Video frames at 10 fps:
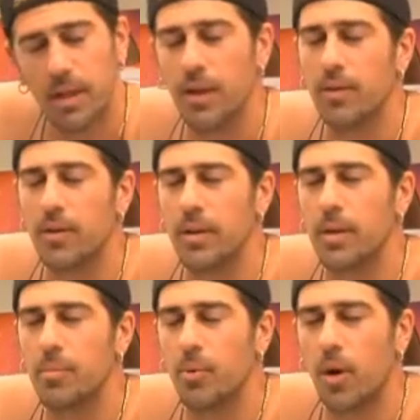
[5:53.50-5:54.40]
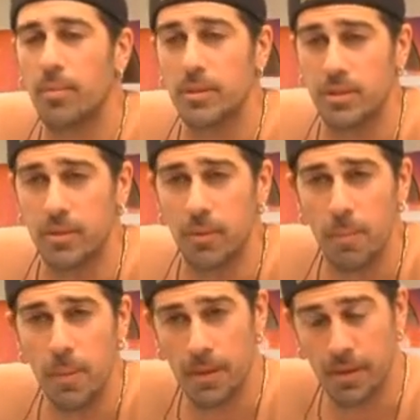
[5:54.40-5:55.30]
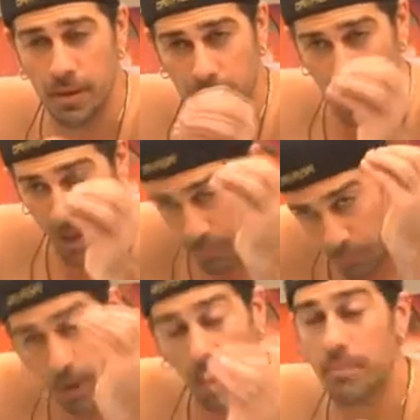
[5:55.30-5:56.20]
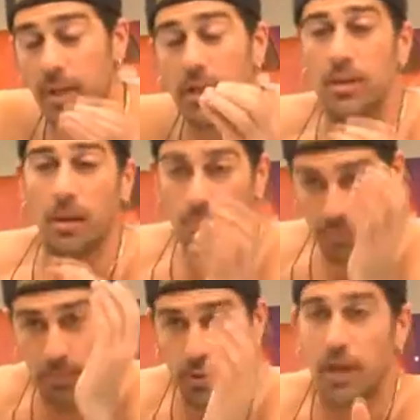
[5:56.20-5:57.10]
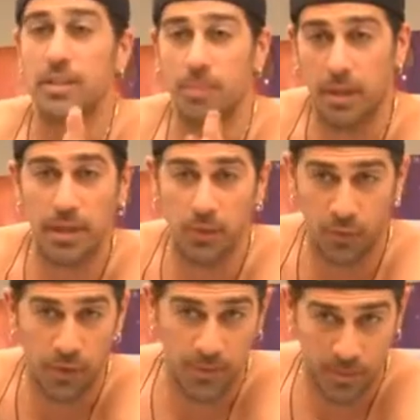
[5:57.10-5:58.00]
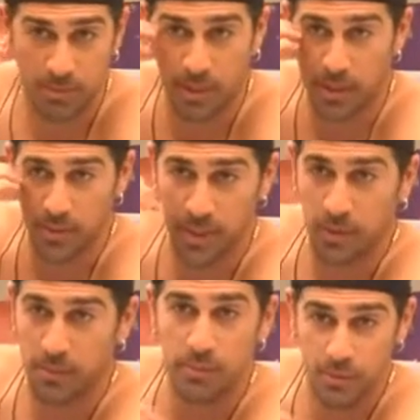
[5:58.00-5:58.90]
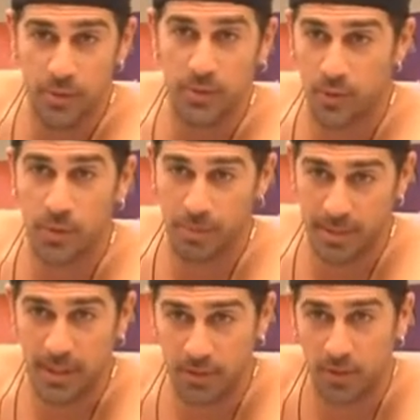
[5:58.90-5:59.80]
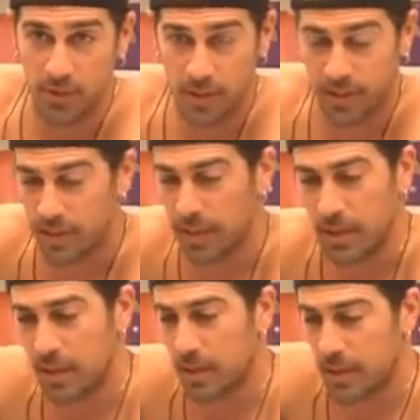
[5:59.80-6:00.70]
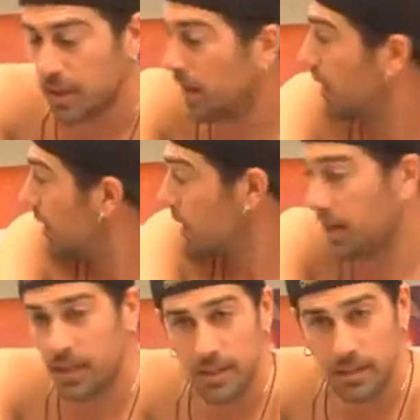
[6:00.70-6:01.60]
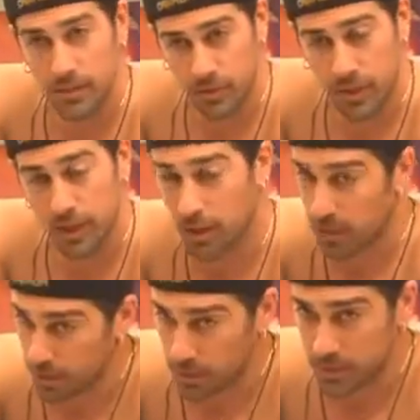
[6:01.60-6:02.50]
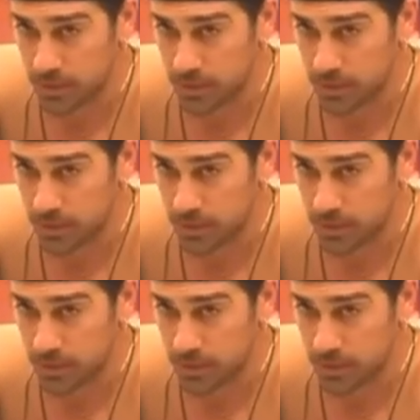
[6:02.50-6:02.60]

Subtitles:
Karen, I promise you. I'm telling I'm trying to spell it out for you, so I'm trying to do it without screwing myself over here. Ika and Dre are close.